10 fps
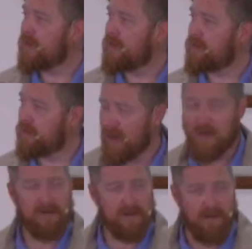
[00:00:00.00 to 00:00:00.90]
to
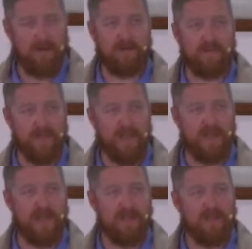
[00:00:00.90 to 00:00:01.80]
God alone
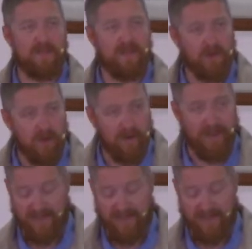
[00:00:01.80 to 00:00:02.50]
be the glory.